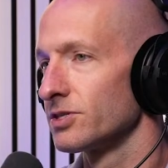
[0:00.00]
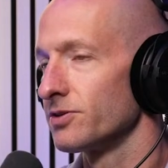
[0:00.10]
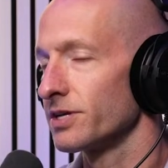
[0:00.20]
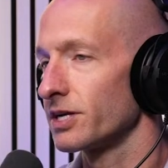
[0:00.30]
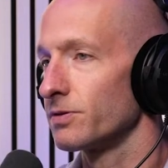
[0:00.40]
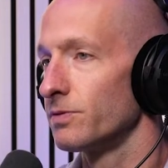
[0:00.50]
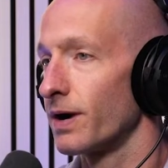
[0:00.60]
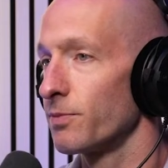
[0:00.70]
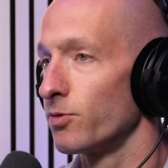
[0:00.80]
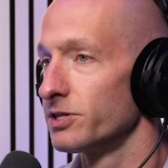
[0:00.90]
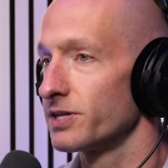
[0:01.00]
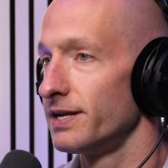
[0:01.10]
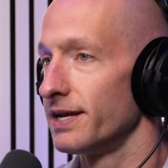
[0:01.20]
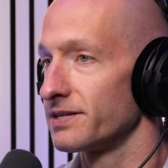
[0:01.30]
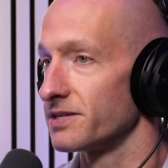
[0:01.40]
Sounds like you probably wouldn't
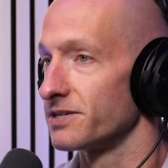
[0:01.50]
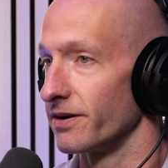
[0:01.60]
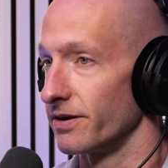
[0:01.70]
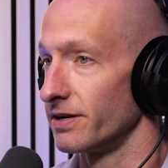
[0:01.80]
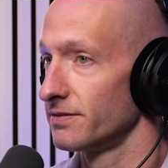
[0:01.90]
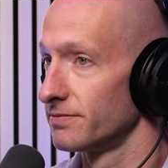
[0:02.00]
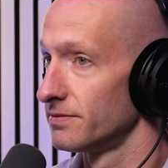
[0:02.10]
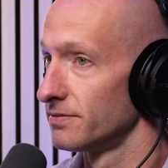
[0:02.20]
say necessary.